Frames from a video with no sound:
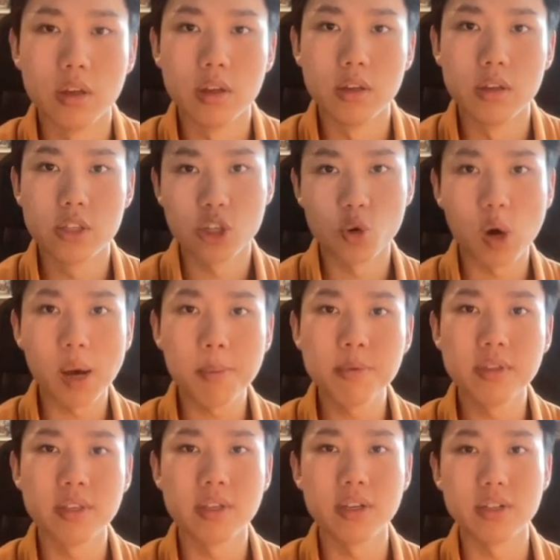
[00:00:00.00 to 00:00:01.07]
So what
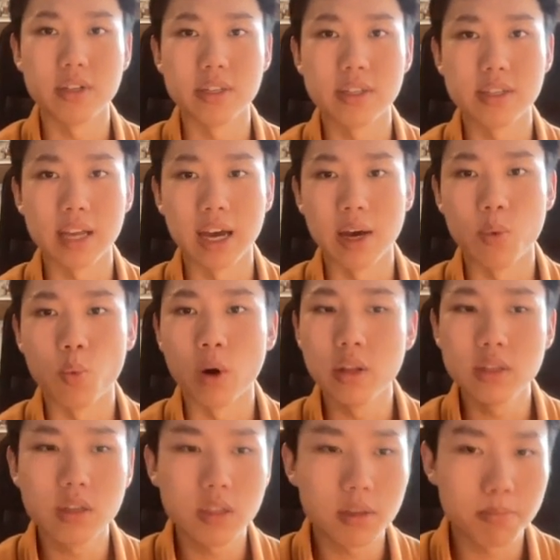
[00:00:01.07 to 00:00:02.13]
happened here is I
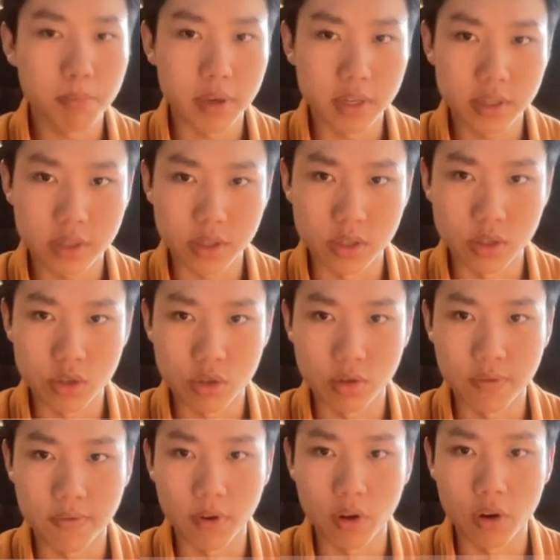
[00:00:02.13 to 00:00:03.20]
wanted the piston to
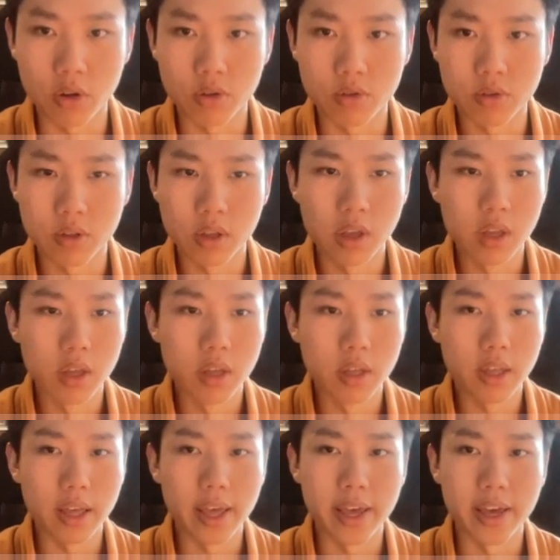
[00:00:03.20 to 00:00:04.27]
follow
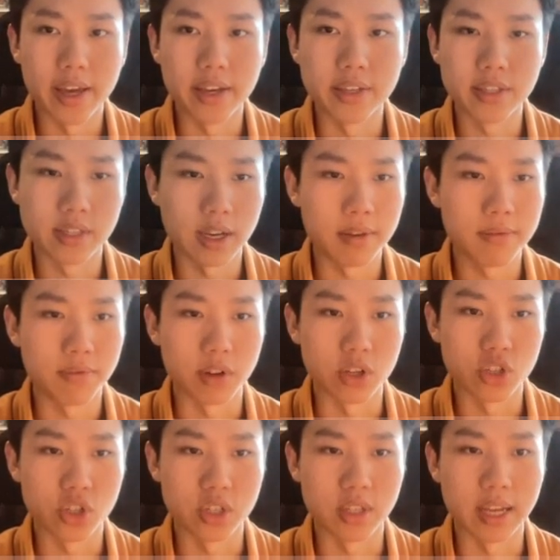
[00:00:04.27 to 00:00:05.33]
a sine
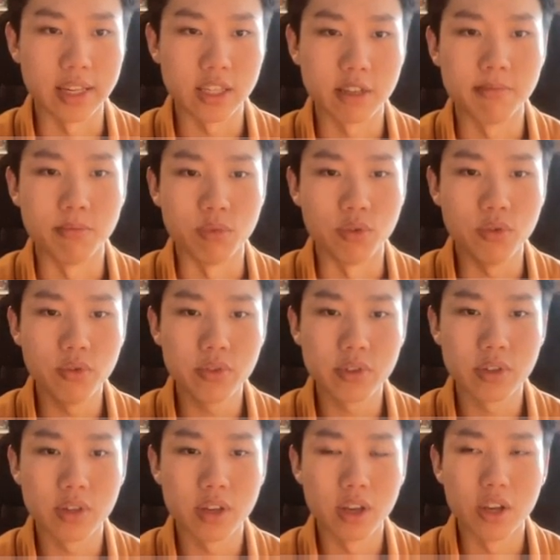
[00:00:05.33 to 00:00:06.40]
function as it
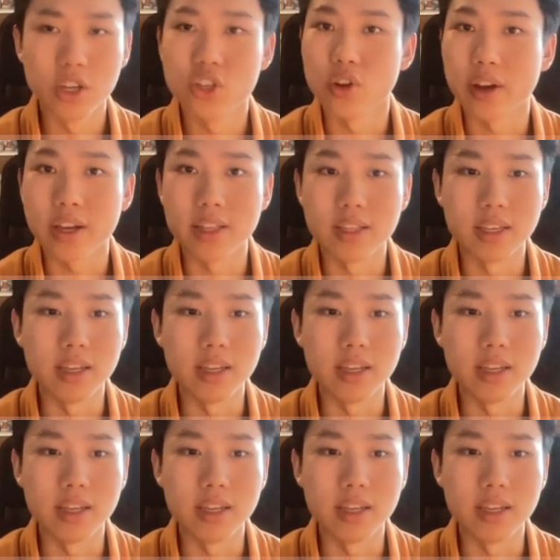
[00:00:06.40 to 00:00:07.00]
moves, so I can